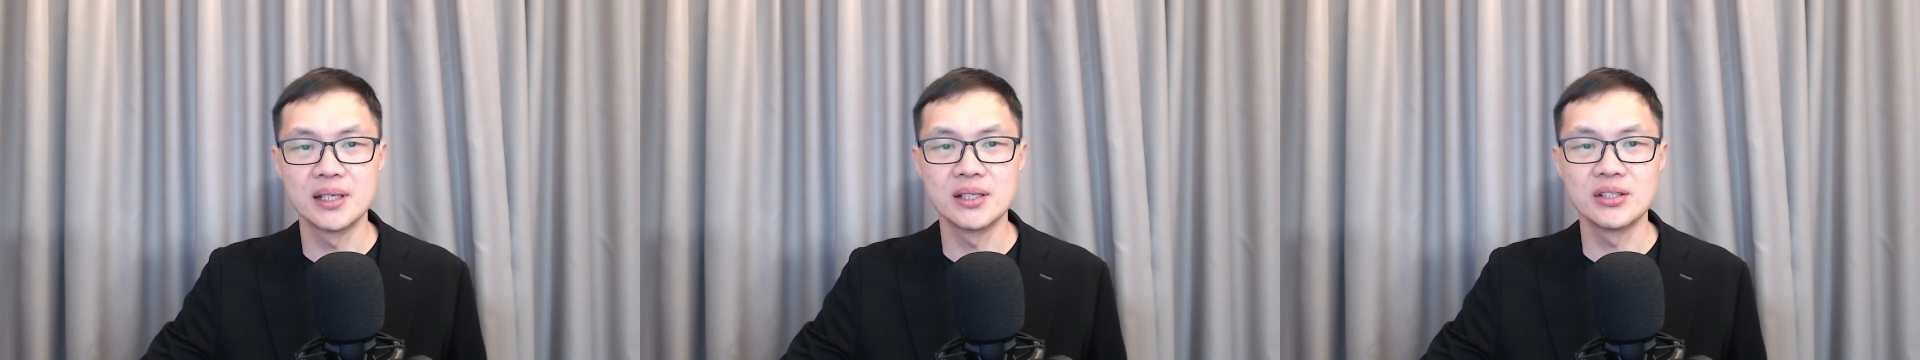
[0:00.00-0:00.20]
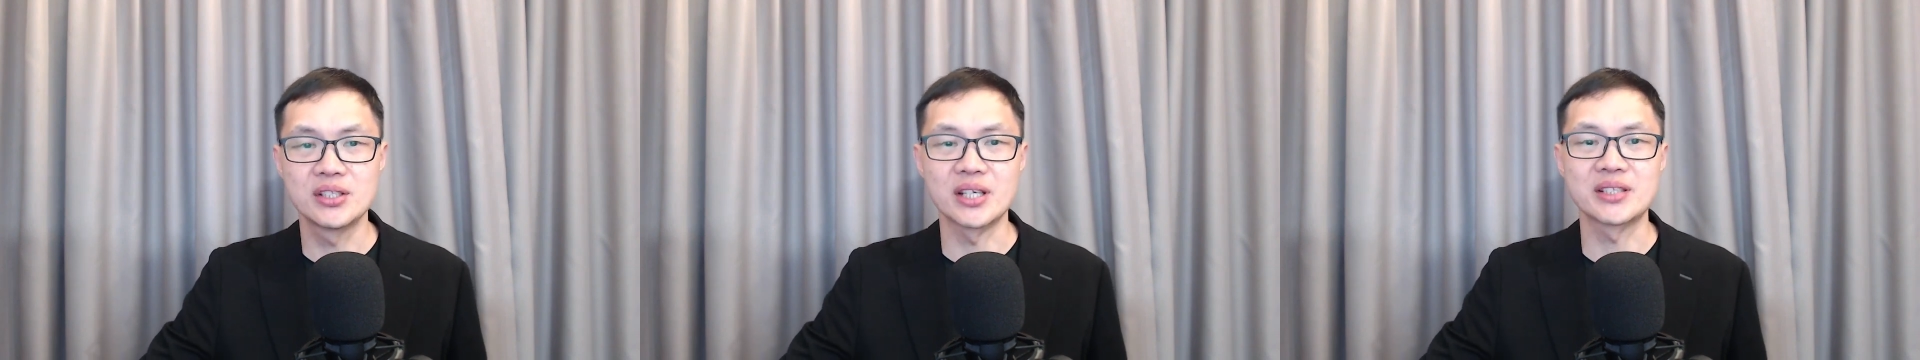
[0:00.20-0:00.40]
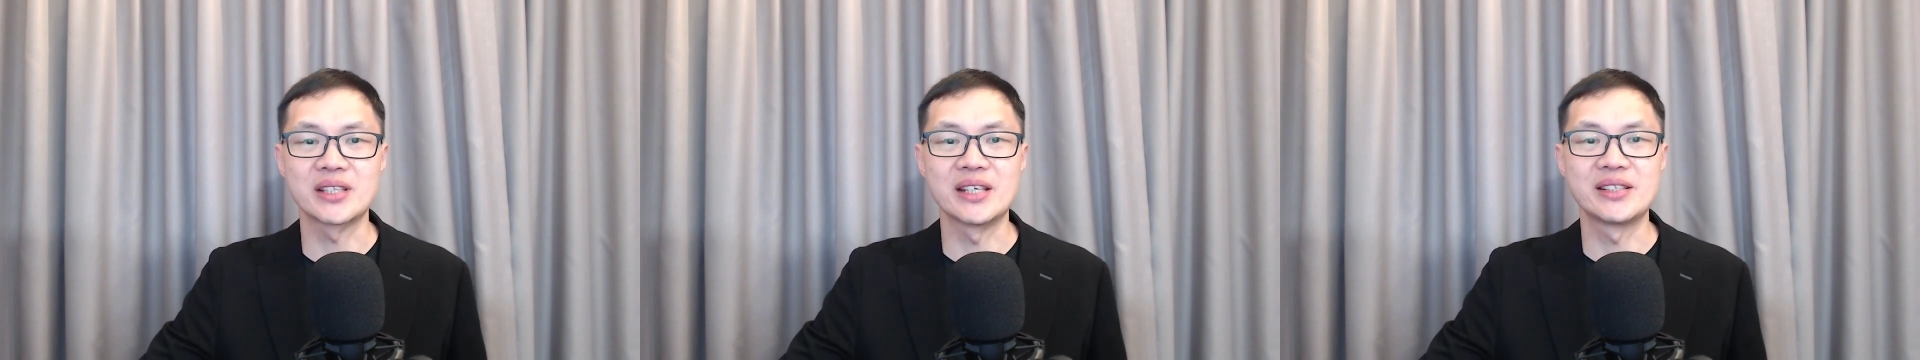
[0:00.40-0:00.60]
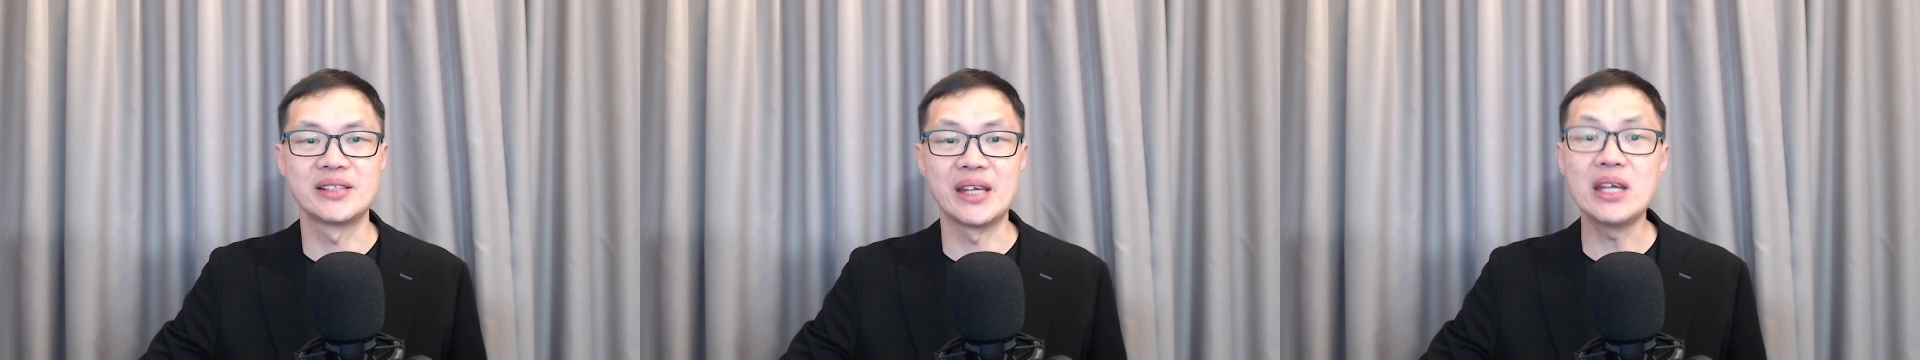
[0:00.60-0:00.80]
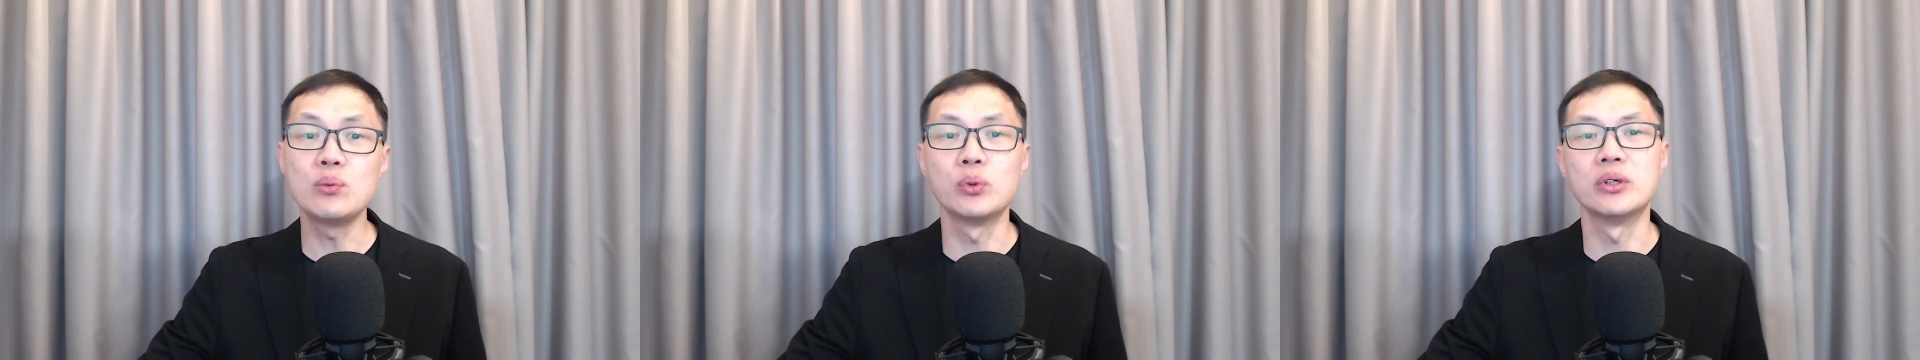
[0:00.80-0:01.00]
just as
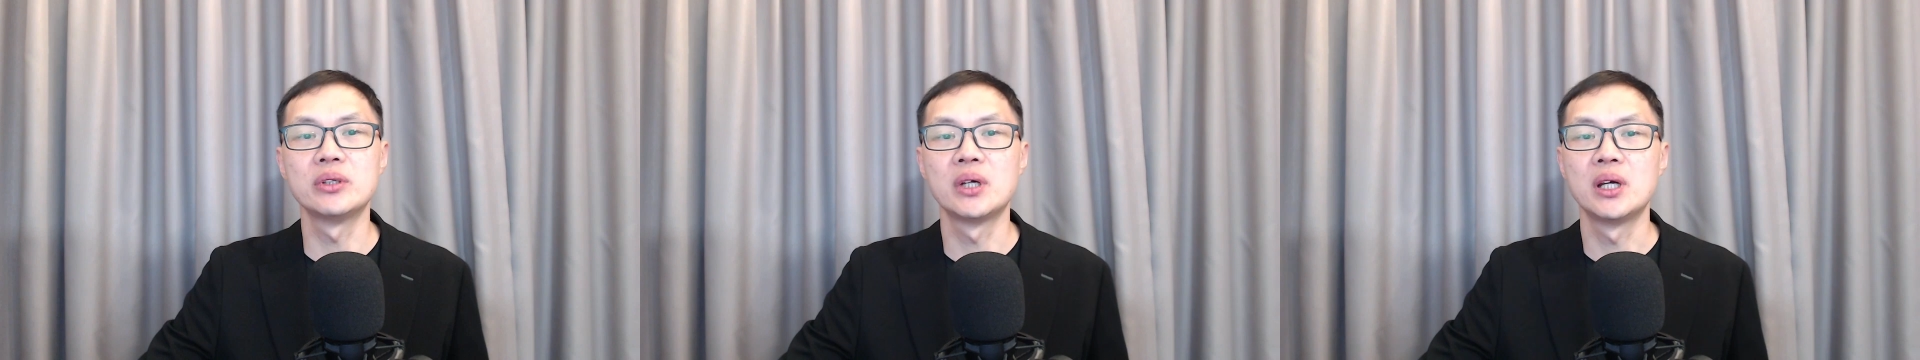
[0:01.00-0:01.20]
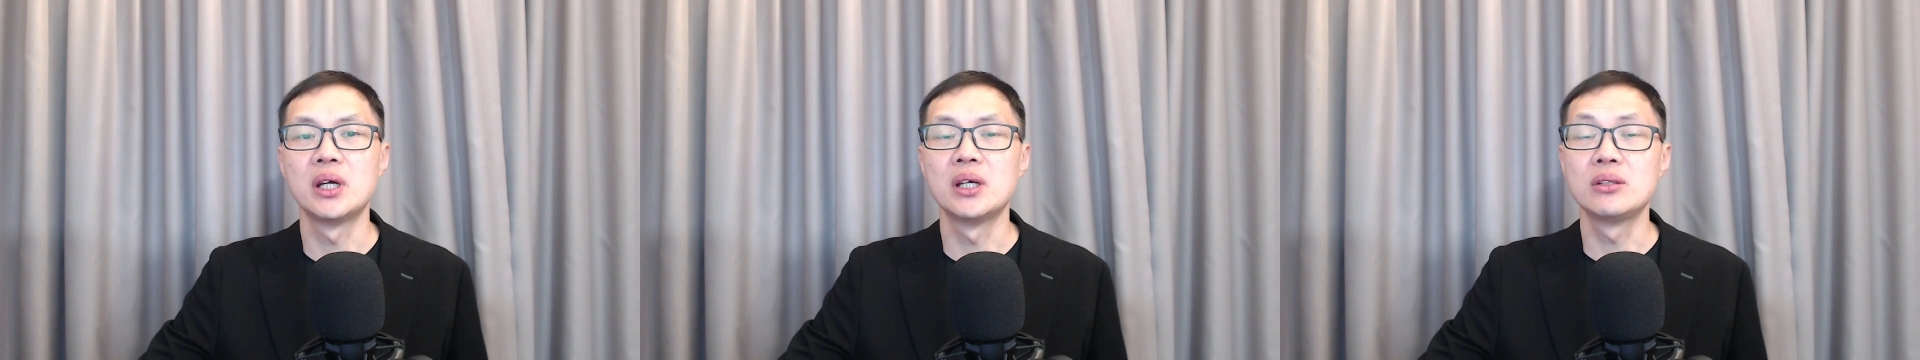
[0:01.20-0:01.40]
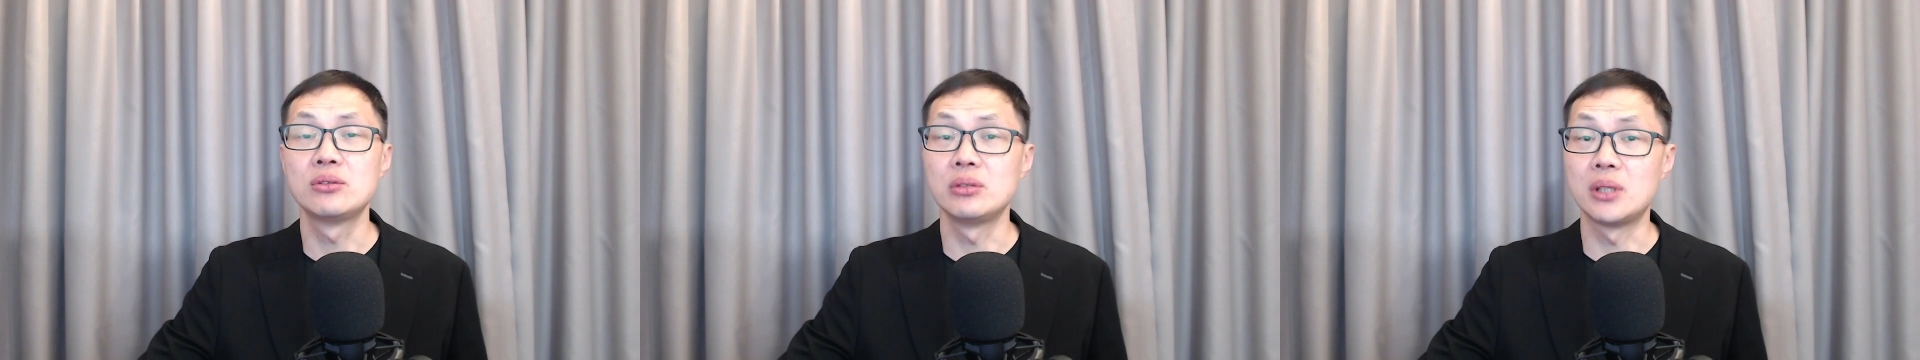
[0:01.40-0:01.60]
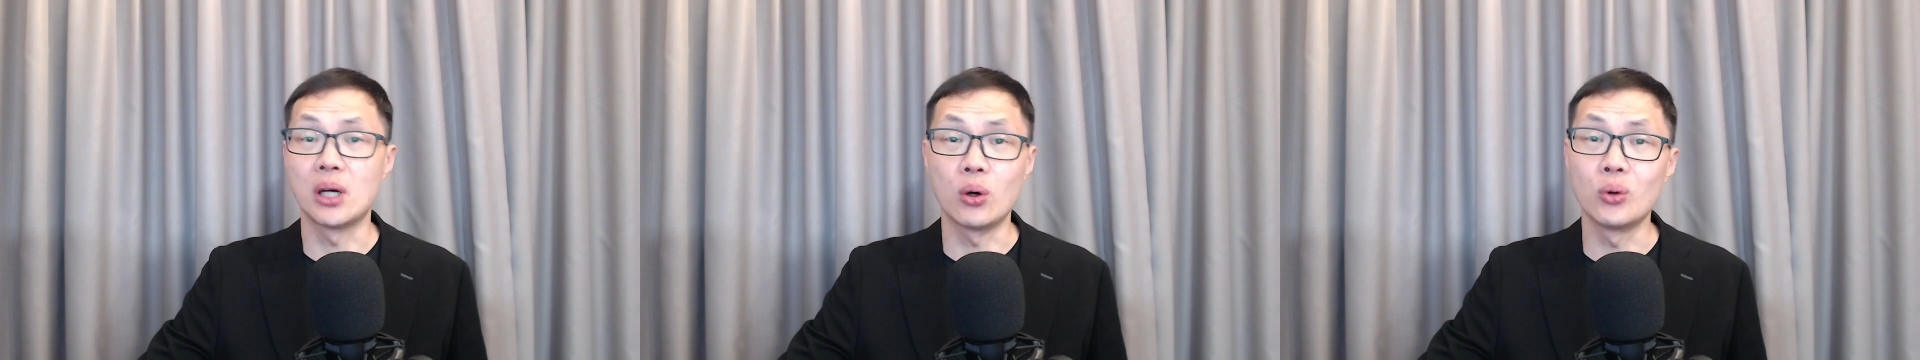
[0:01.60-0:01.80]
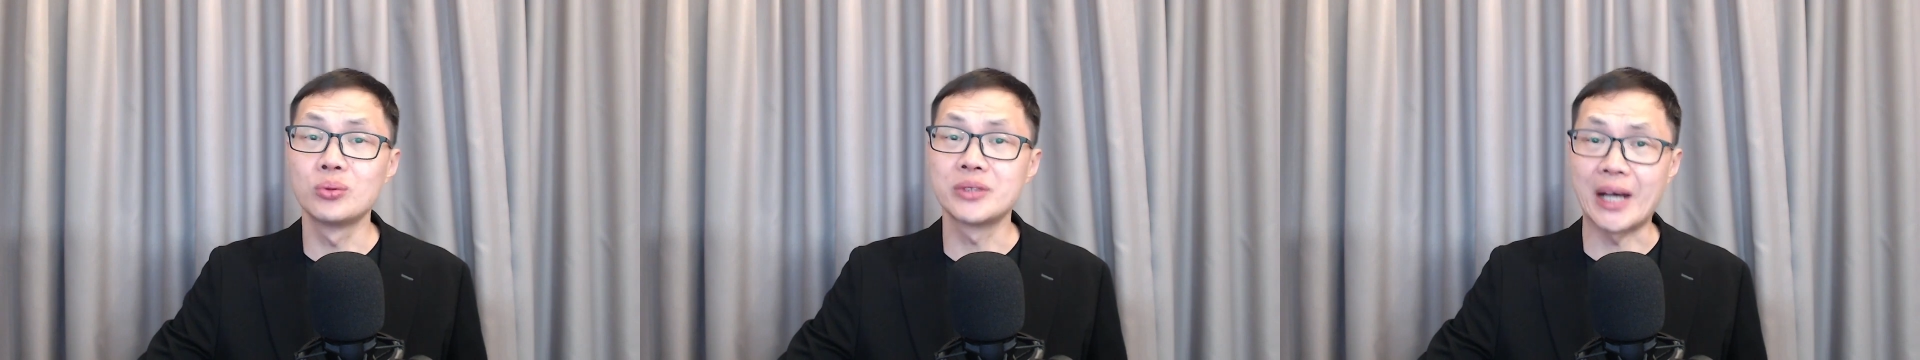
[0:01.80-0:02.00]
they would to their
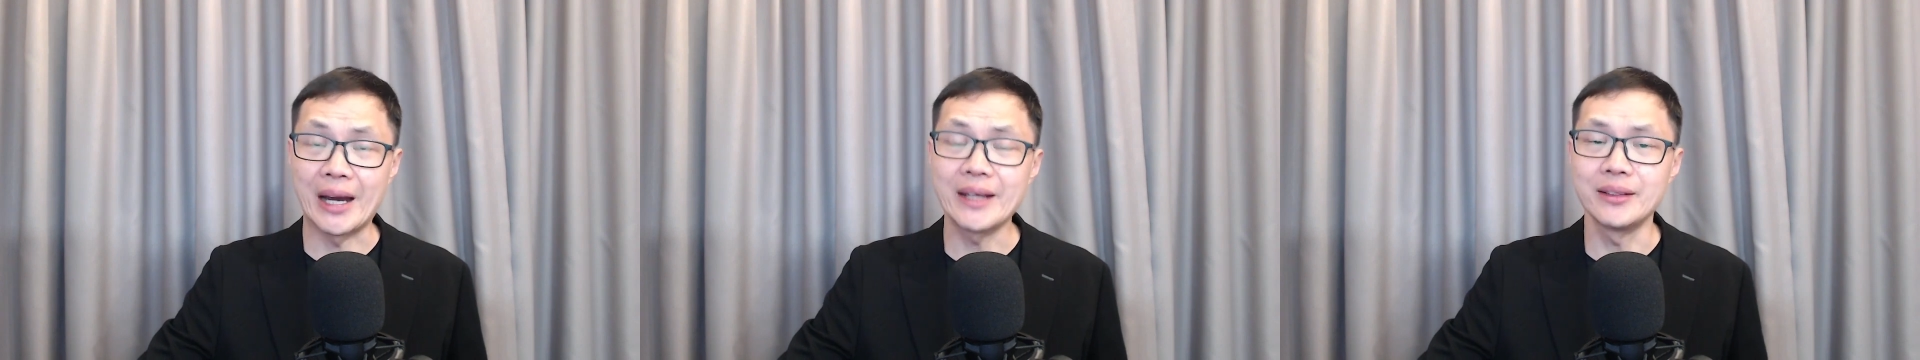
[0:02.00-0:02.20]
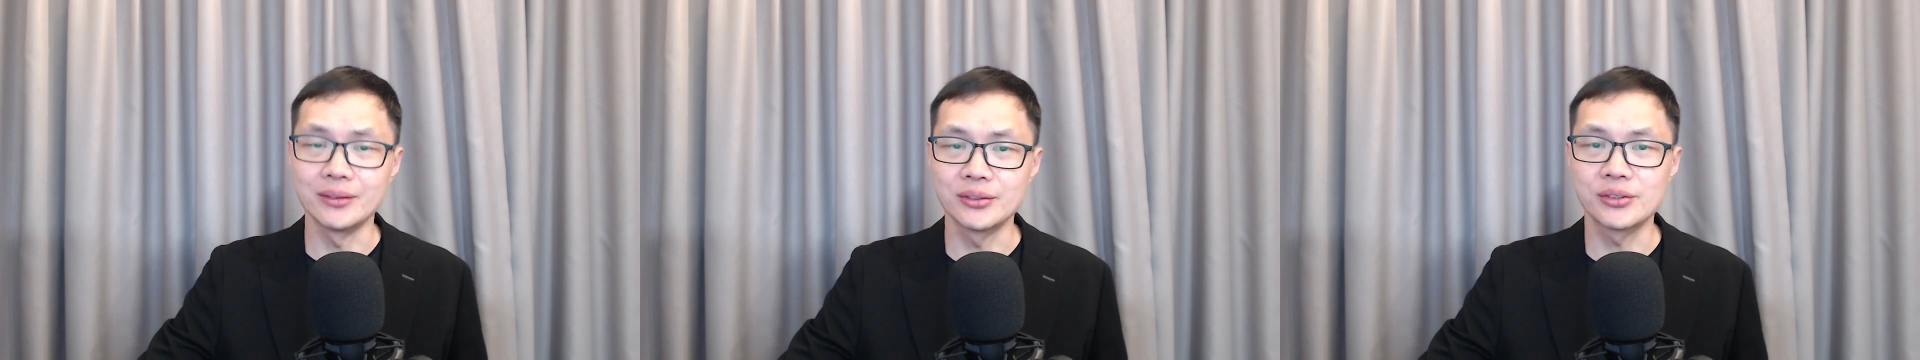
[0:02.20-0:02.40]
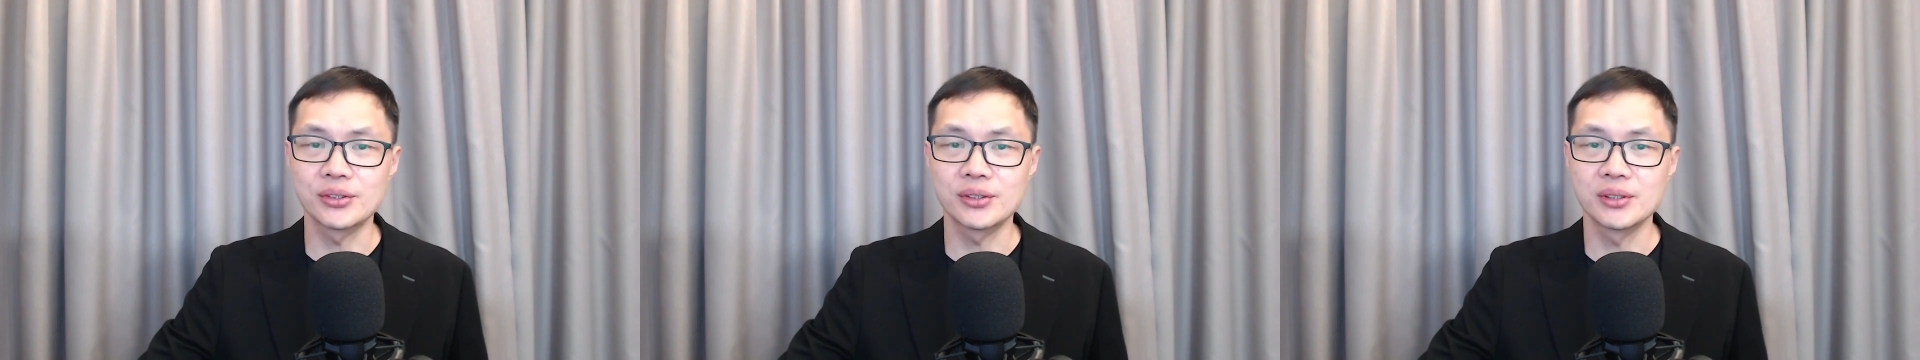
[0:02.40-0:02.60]
own idols.